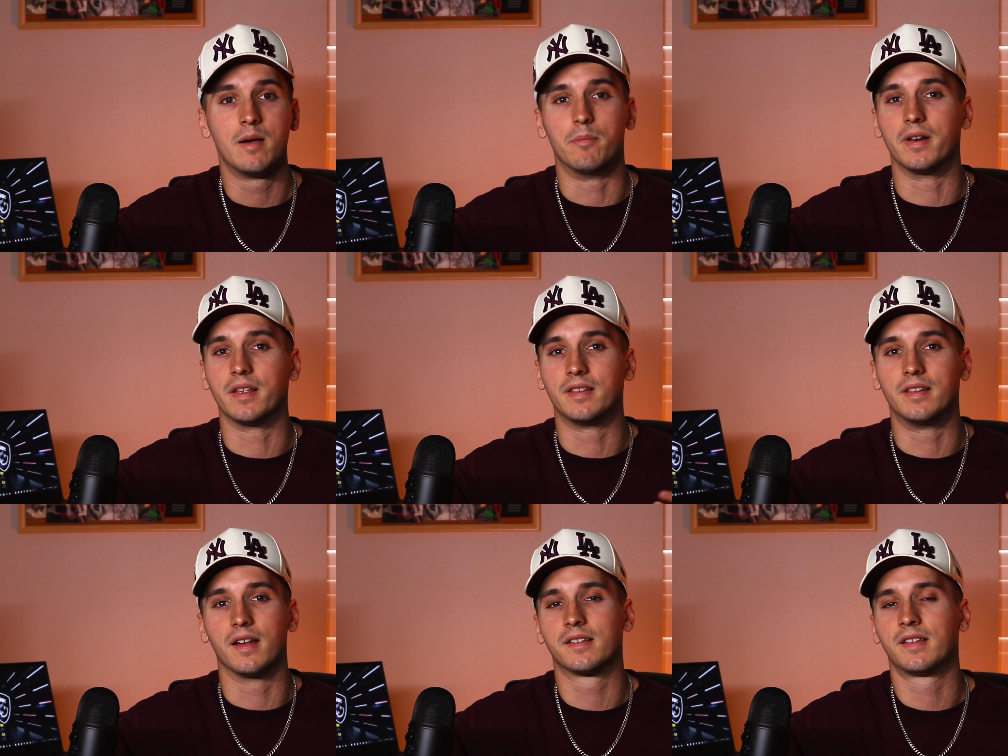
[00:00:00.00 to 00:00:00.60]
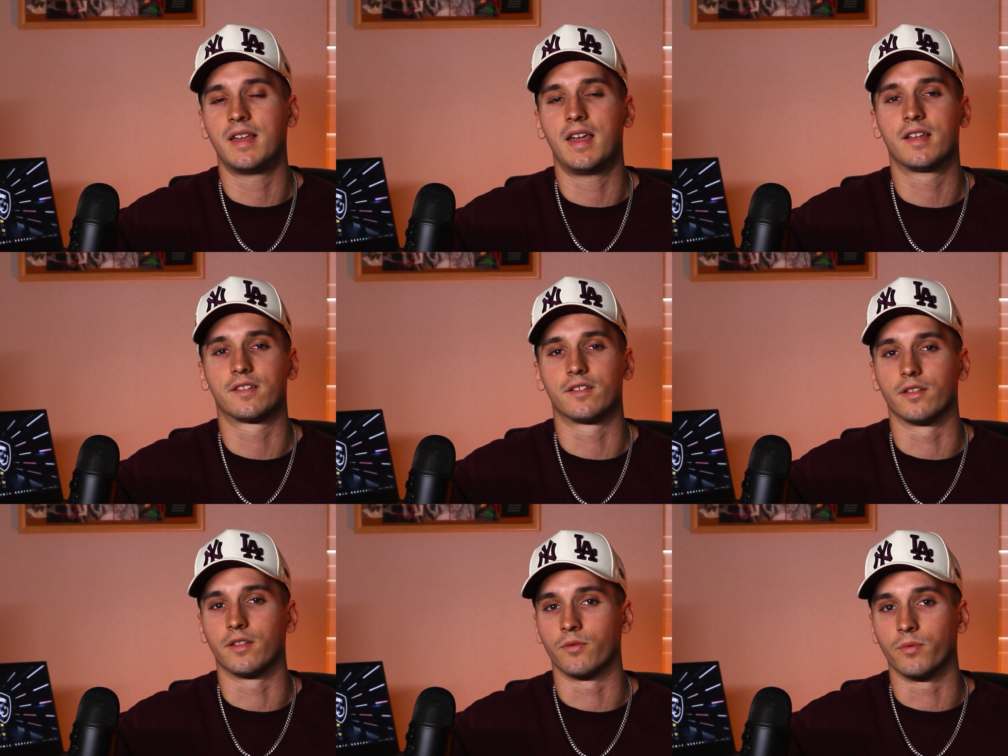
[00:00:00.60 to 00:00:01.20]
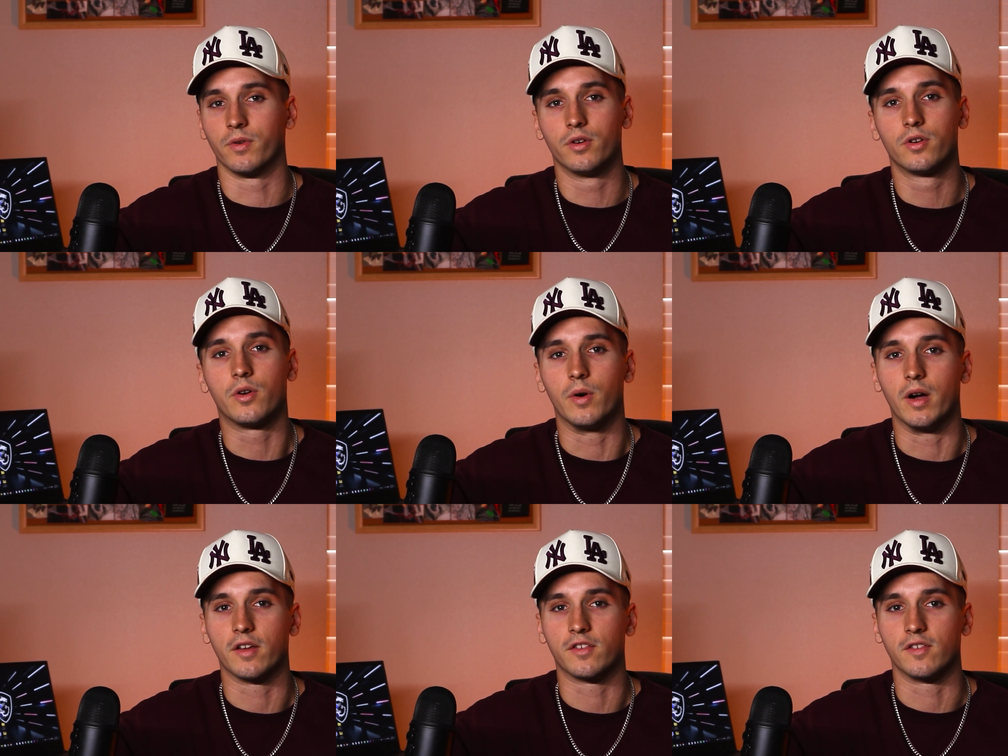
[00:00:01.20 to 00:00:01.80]
but it doesn't answer the real
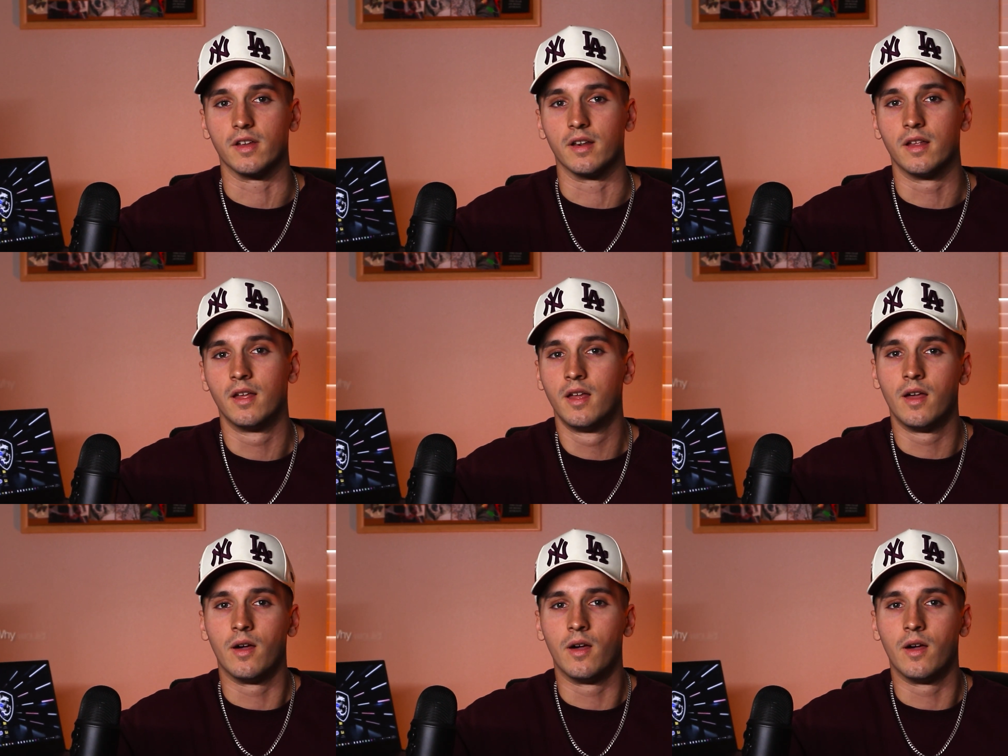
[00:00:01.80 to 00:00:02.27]
question: